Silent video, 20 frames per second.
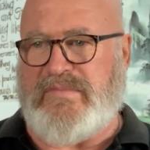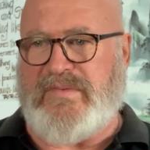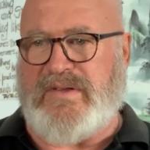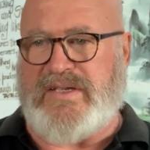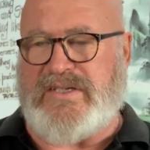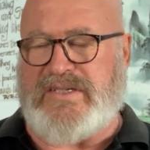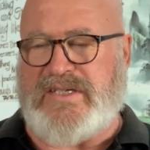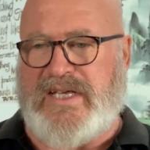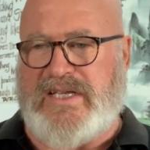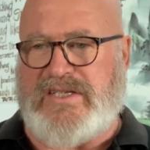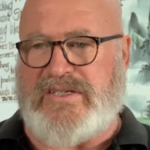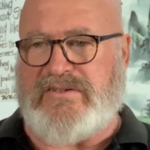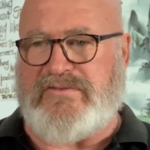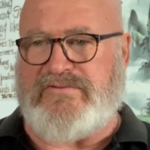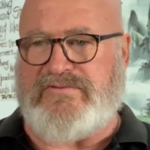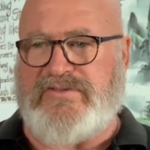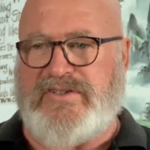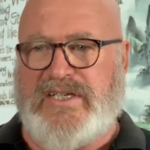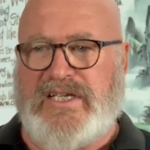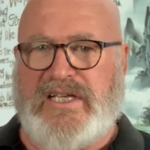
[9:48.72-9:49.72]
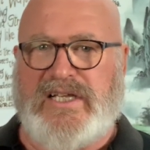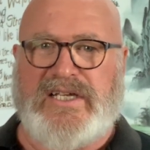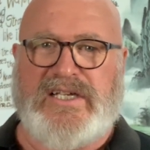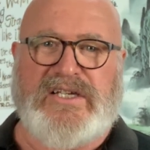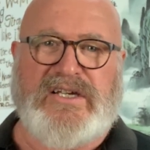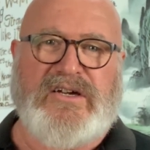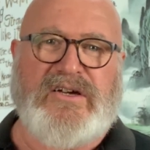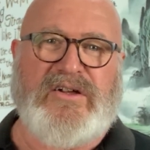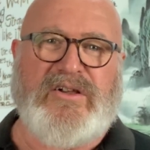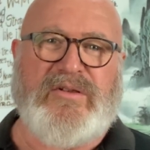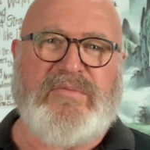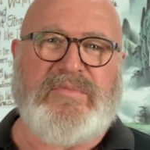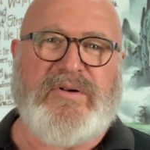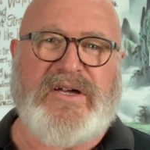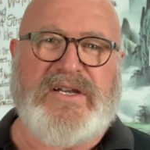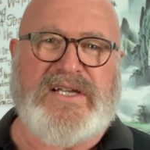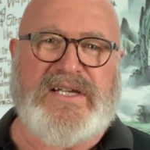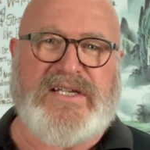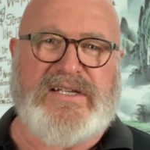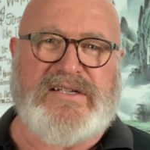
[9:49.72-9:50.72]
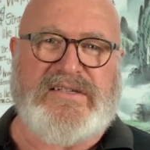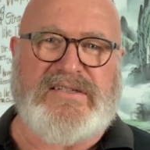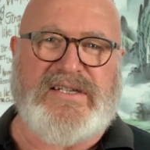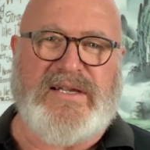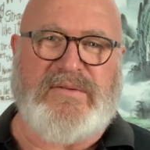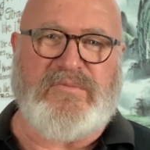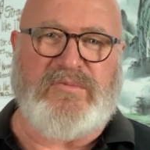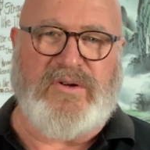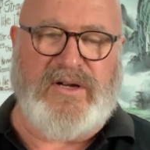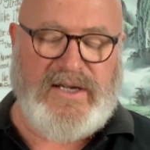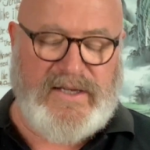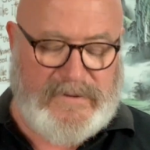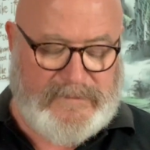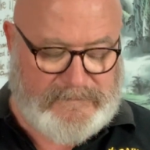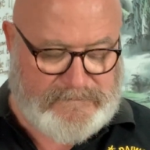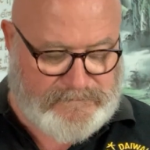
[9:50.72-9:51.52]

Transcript: a sense of feeling your whole body in a deep way.